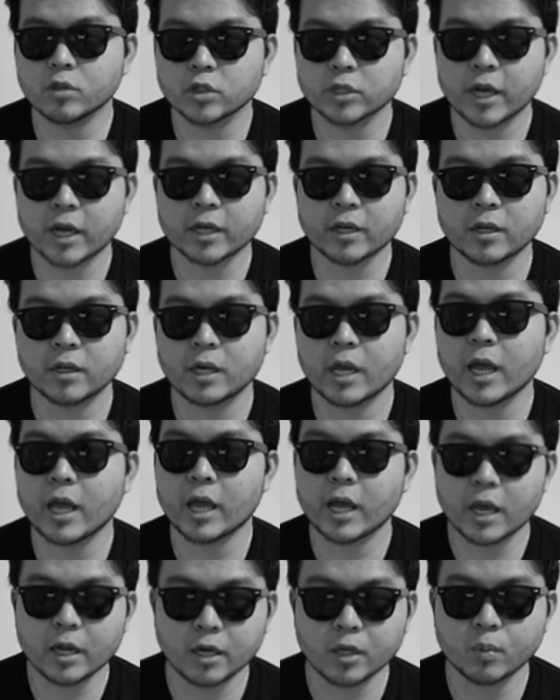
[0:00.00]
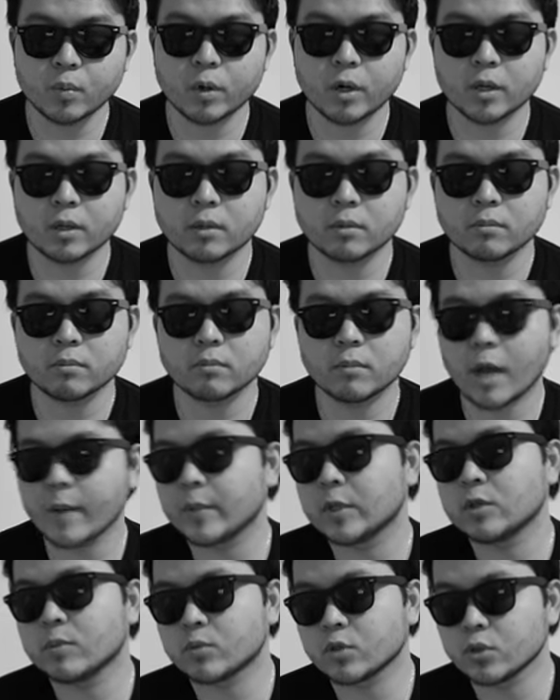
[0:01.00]
jacket anywhere. I
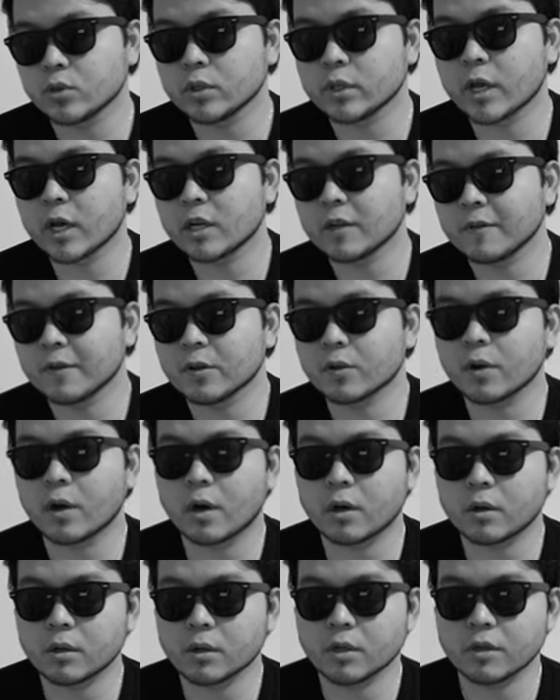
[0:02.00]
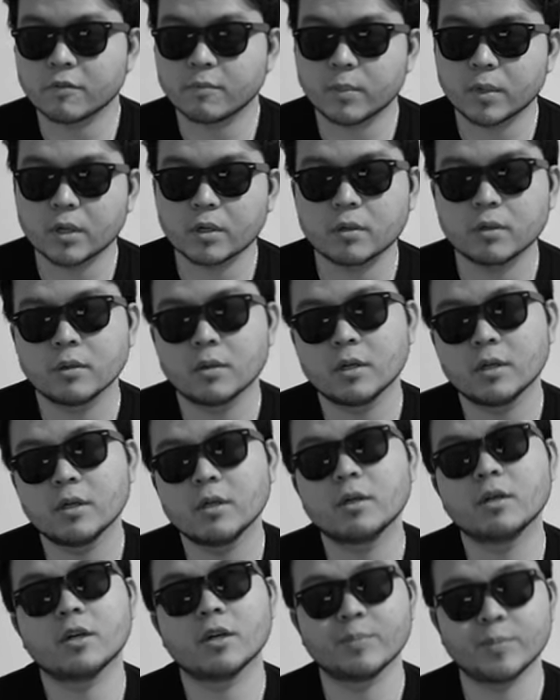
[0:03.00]
mean, I'm sure you can't even look hard enough, but
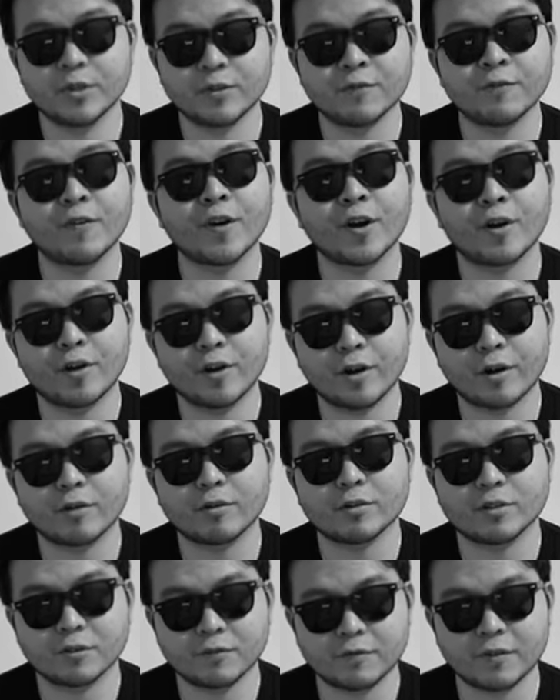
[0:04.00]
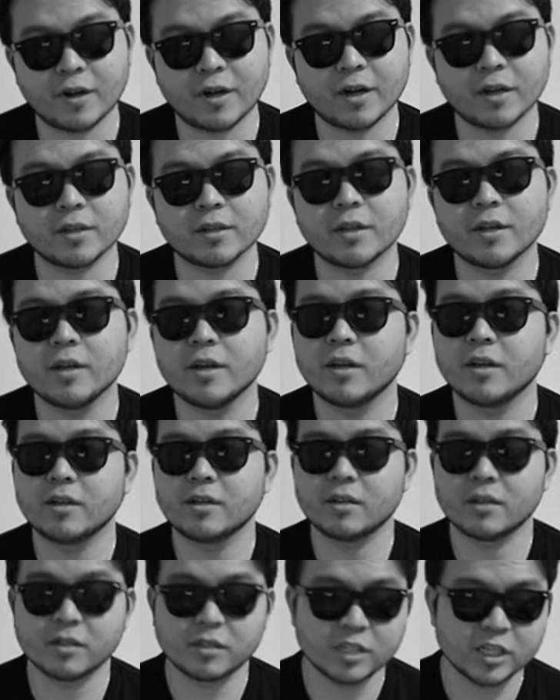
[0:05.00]
it'll be very hard to find.
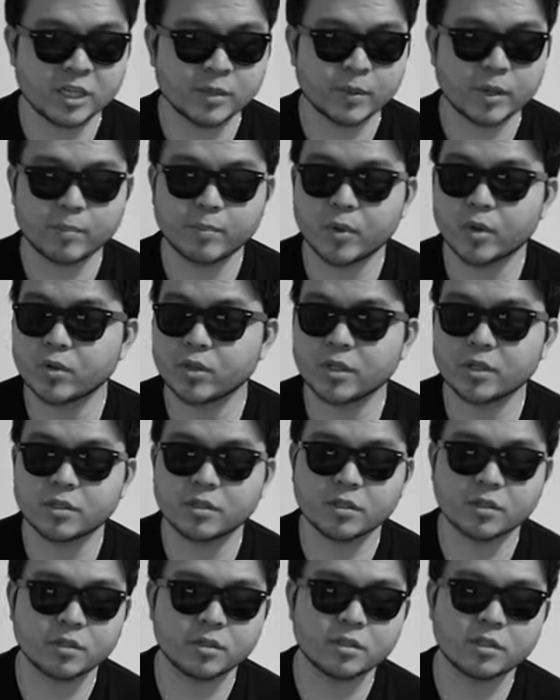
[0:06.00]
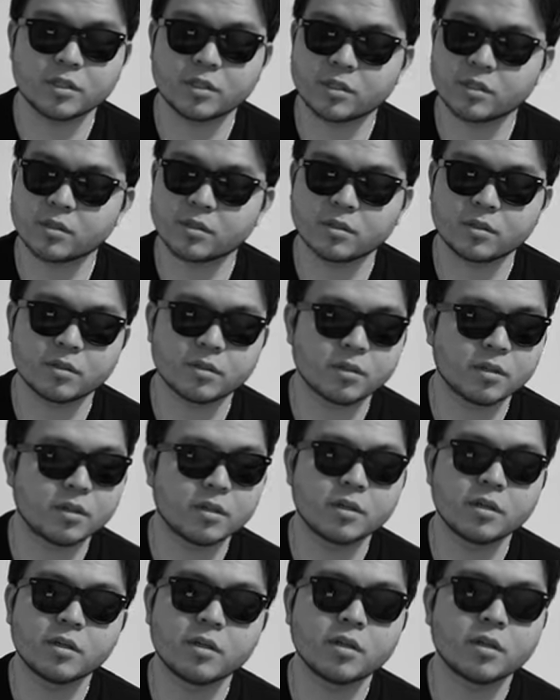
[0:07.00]
The team at Bode just did just,
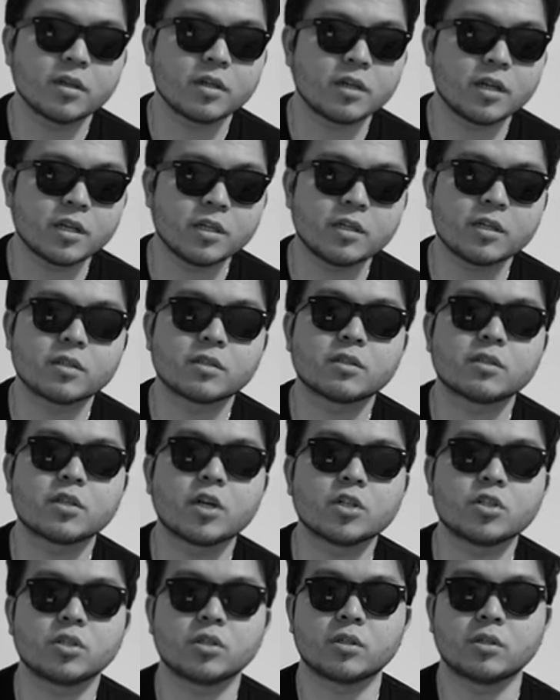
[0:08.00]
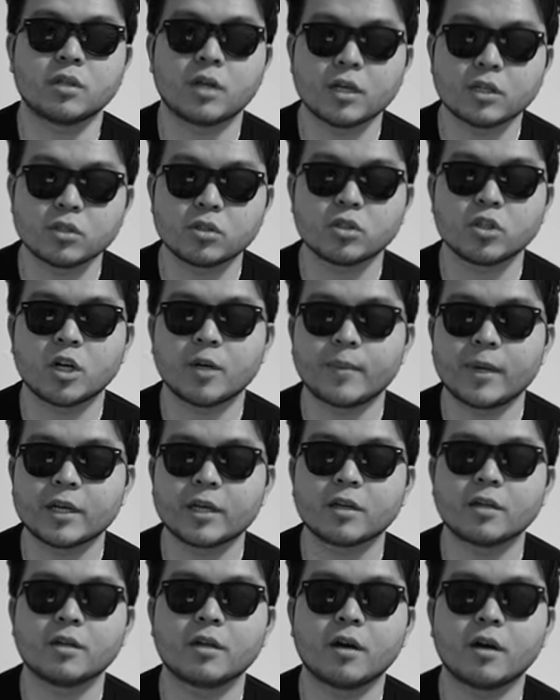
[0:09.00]
they did such a nice job. I
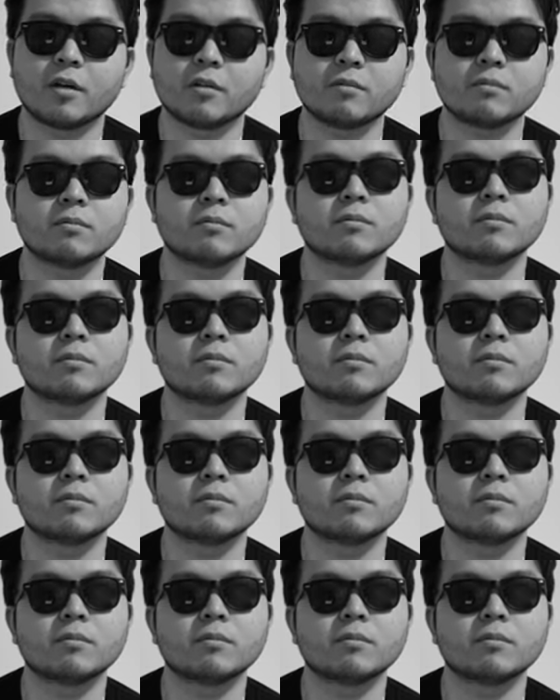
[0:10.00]
cannot